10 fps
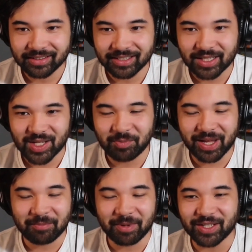She's
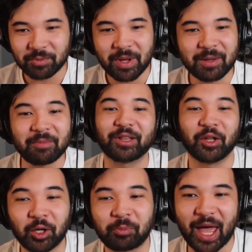making me
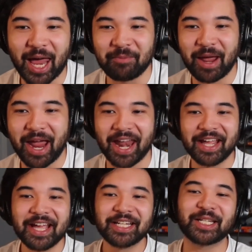look bad, man.
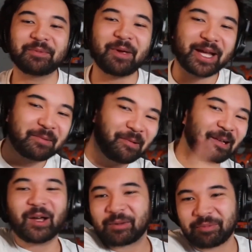She's making me
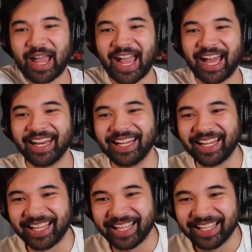look bad.
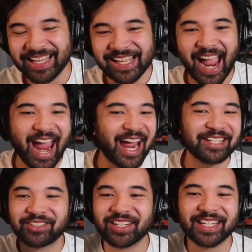
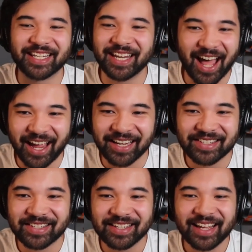And she's
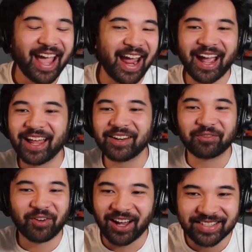nice. And
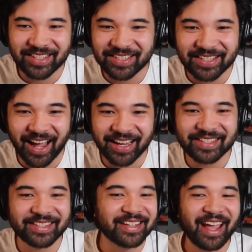Ross is nice.
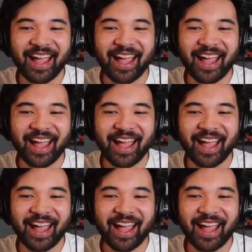Yeah.